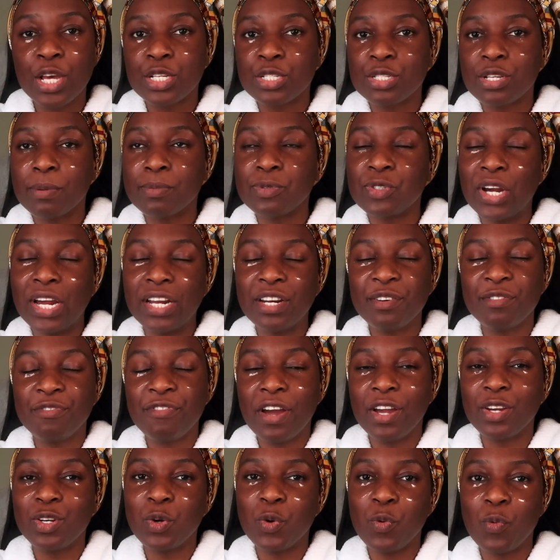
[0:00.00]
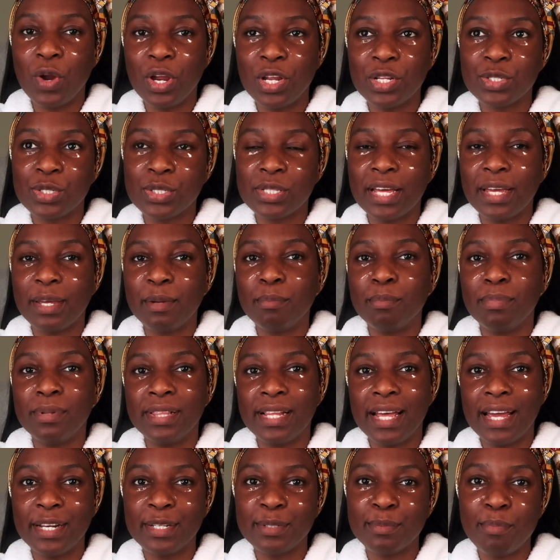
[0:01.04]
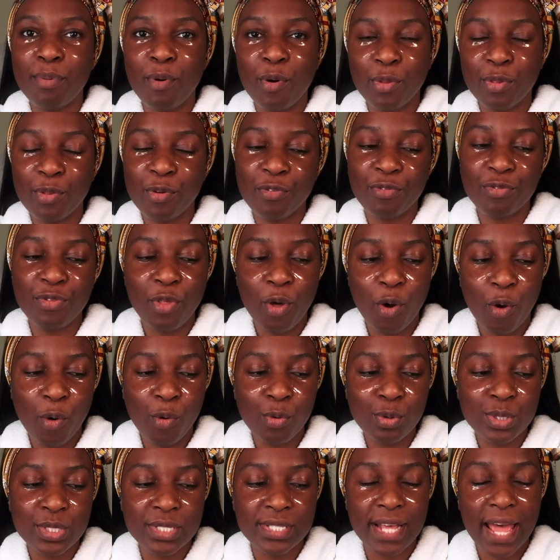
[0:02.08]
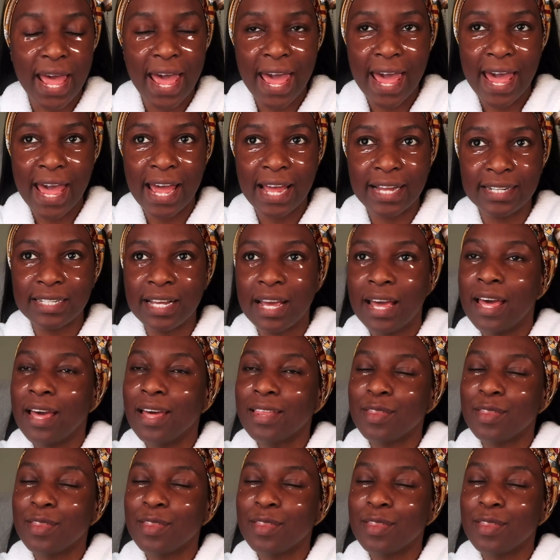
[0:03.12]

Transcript: so I'm trying to find a way to like blend both of those and